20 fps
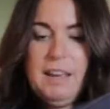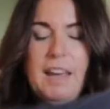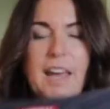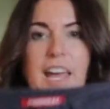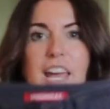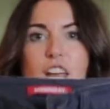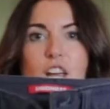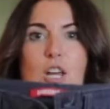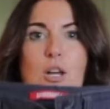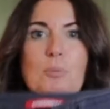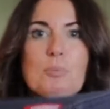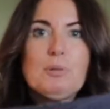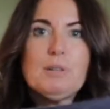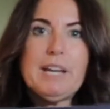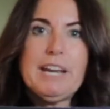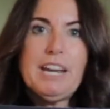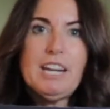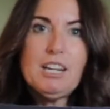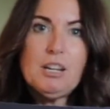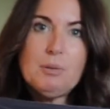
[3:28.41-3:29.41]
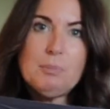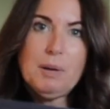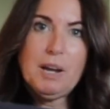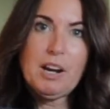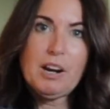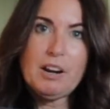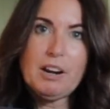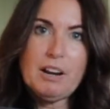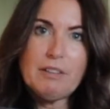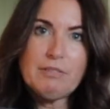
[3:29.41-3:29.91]
a plain
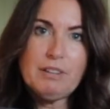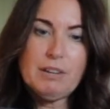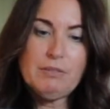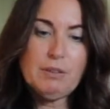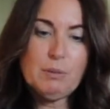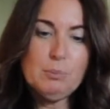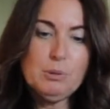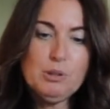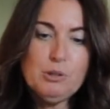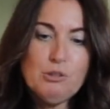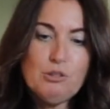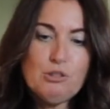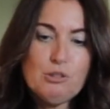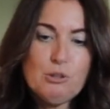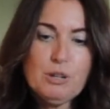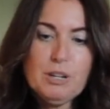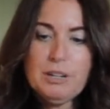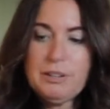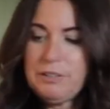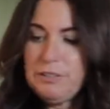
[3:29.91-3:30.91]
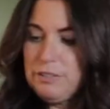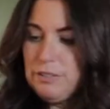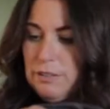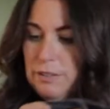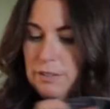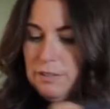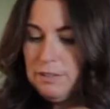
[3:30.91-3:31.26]
pair of navy blue shorts,